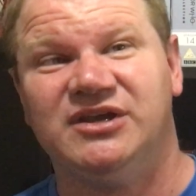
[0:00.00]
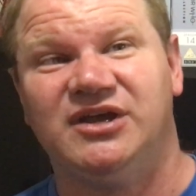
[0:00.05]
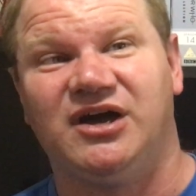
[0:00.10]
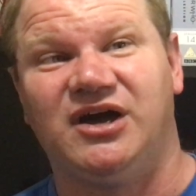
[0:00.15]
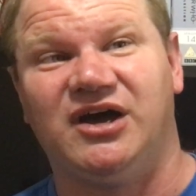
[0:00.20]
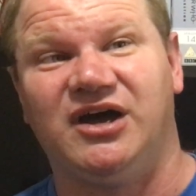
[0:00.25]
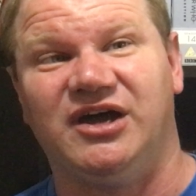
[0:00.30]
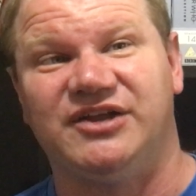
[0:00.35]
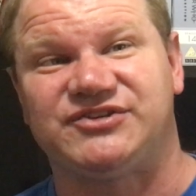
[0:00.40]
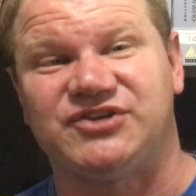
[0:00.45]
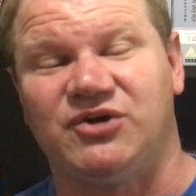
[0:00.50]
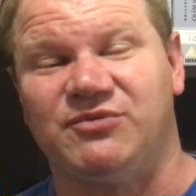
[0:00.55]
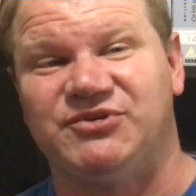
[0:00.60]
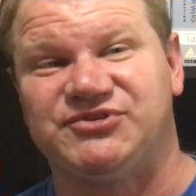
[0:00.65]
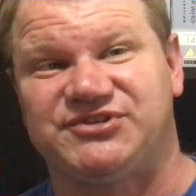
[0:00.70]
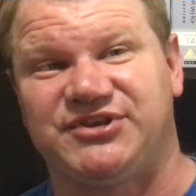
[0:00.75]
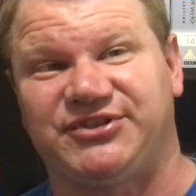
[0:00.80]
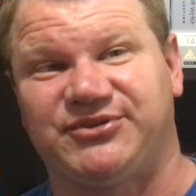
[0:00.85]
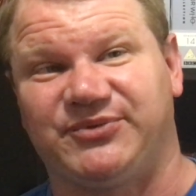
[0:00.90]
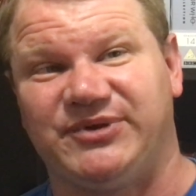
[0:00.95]
Uh, it's
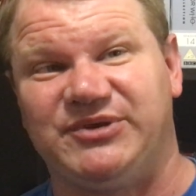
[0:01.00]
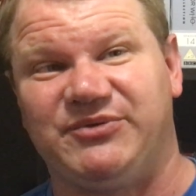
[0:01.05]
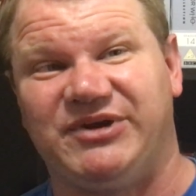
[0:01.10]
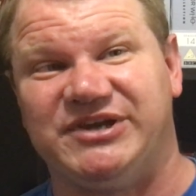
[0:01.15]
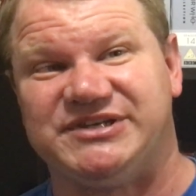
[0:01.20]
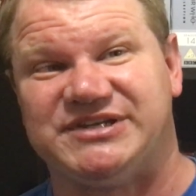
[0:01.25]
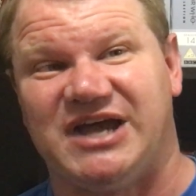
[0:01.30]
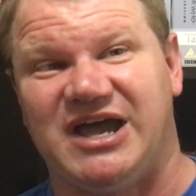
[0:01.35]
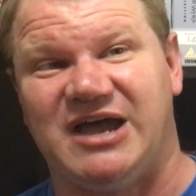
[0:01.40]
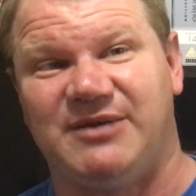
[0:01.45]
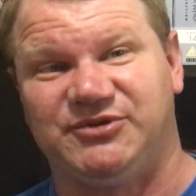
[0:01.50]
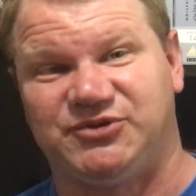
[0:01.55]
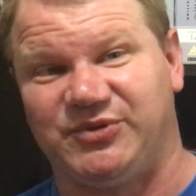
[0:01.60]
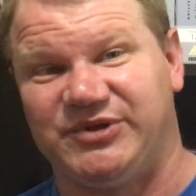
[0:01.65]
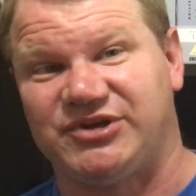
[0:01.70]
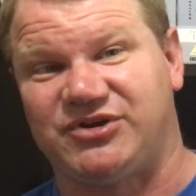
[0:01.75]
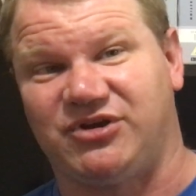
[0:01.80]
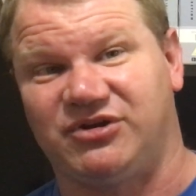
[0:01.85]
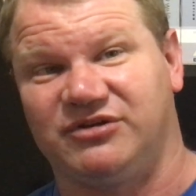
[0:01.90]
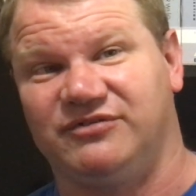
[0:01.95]
almost a three-way tie
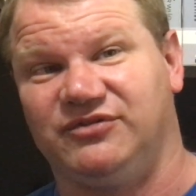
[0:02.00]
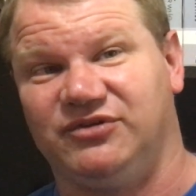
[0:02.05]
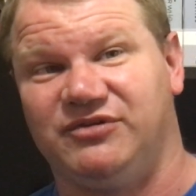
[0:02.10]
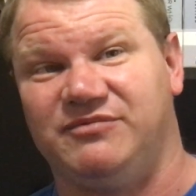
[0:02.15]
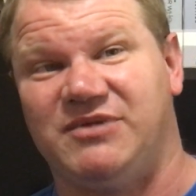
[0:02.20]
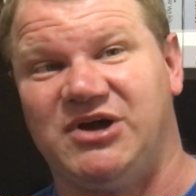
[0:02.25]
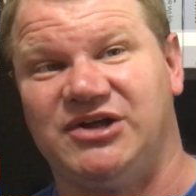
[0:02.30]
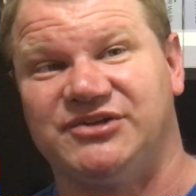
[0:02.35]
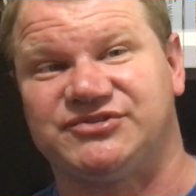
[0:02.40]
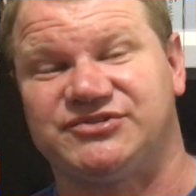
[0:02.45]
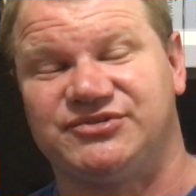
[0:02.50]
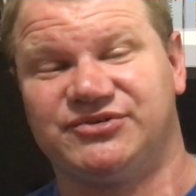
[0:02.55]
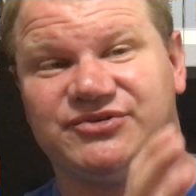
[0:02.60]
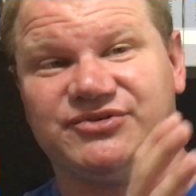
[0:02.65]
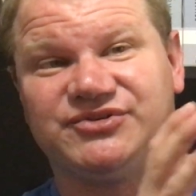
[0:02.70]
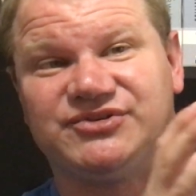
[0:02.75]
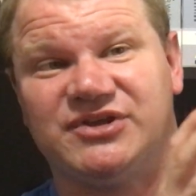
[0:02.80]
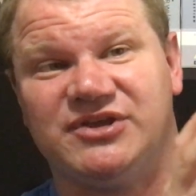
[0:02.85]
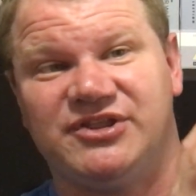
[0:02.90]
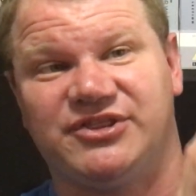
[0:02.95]
between Carnival of
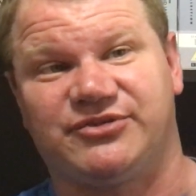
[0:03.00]
Monsters,